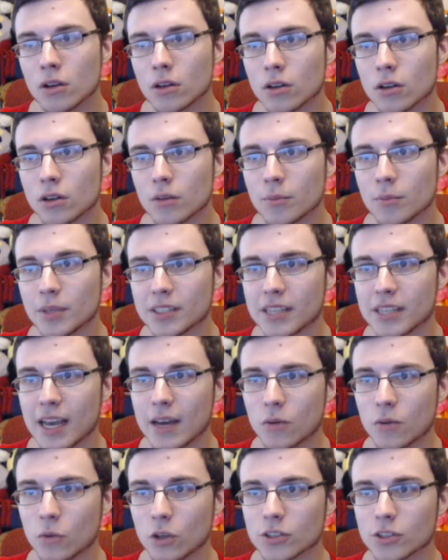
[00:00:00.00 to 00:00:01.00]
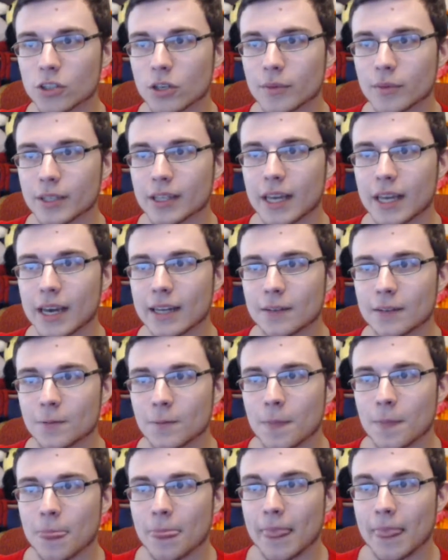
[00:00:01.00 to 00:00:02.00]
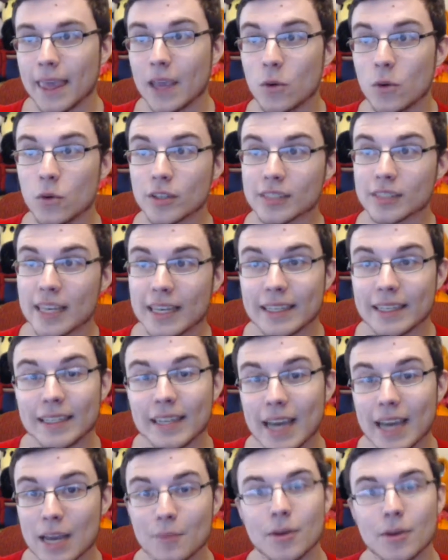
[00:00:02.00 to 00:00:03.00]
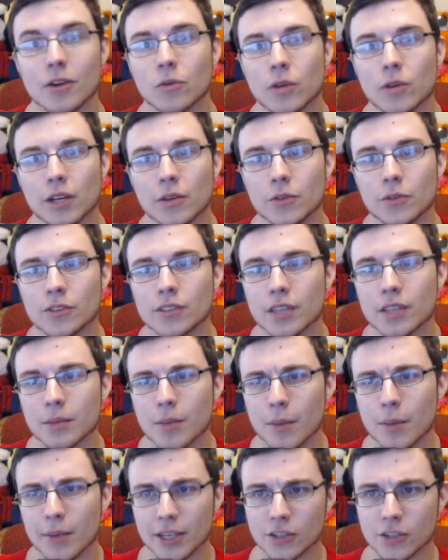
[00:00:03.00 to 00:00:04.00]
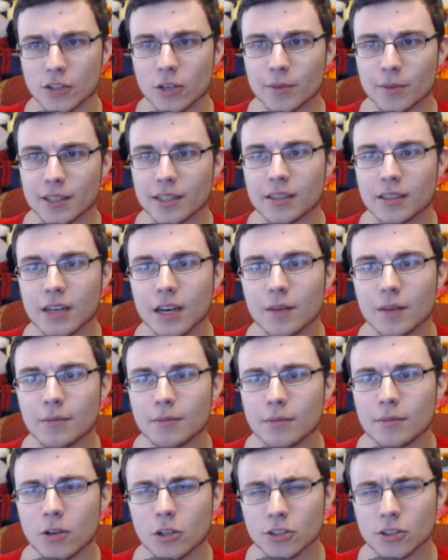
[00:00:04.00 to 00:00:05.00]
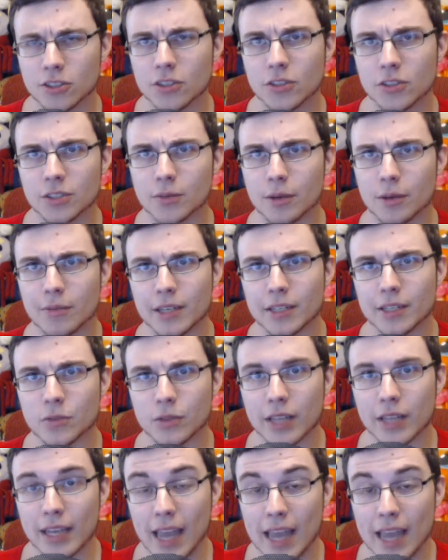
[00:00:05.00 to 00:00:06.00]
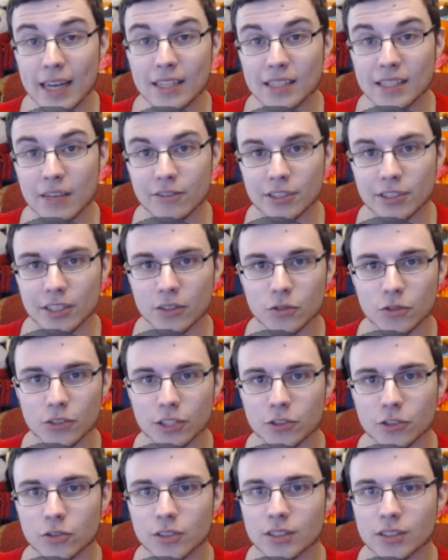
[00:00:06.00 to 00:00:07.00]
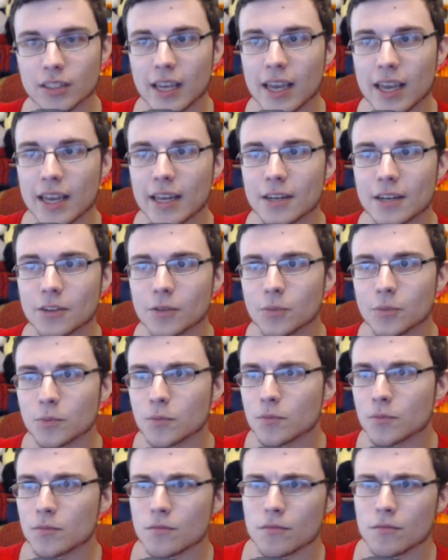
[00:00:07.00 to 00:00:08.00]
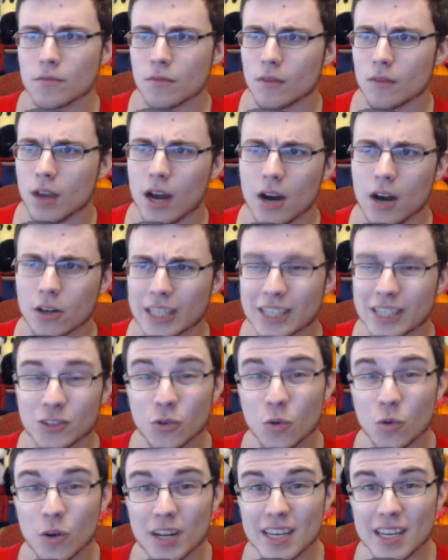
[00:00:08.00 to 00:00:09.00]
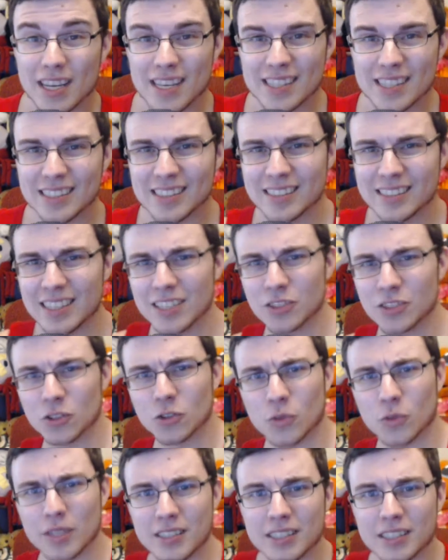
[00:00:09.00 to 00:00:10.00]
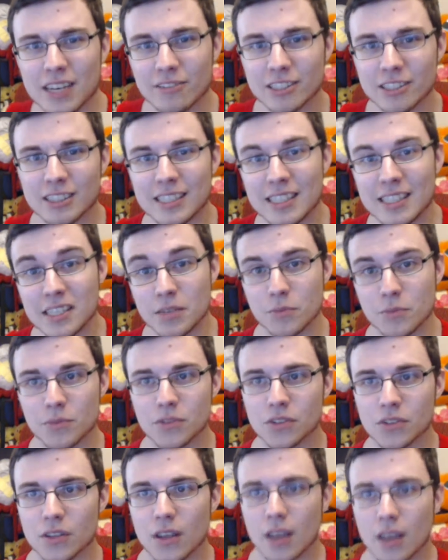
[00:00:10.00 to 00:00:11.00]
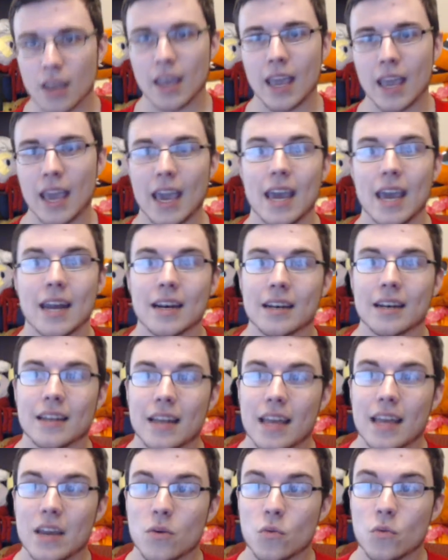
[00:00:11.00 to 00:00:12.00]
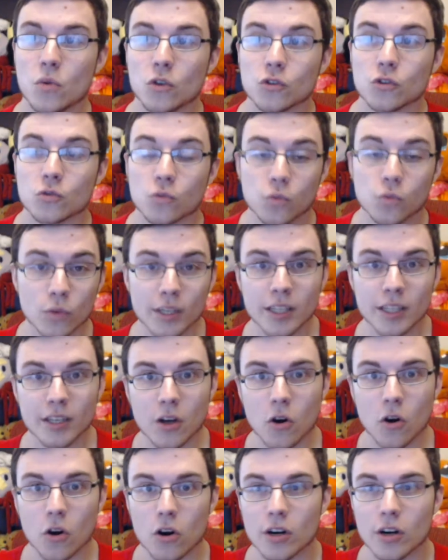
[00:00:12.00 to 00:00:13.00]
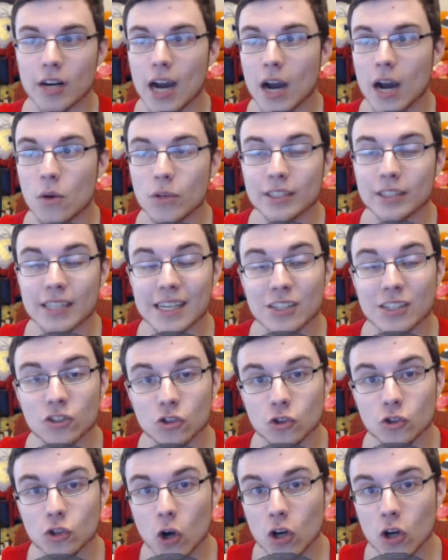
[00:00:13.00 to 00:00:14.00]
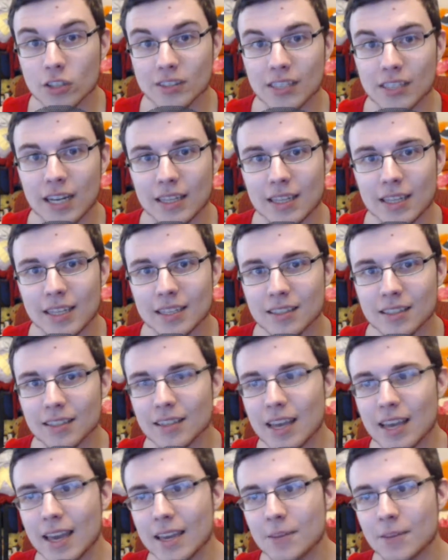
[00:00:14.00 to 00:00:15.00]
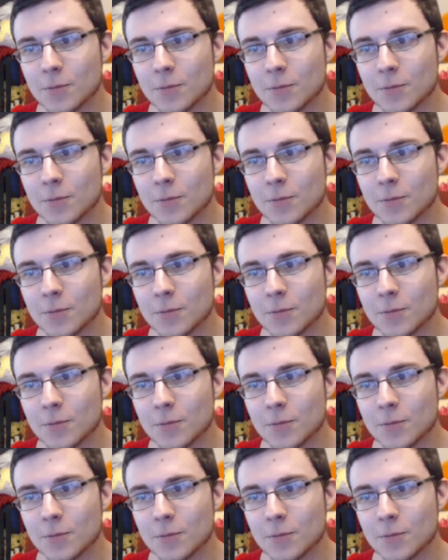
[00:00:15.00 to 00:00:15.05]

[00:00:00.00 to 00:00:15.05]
Because I had one tournament that it was a nightmare to run. It was like my biggest tournament at the time, or still is my biggest, with like 87 singles entrants and I don't know, like 26 or 27 teams. And it was really hard. I was exhausted at the end of the day.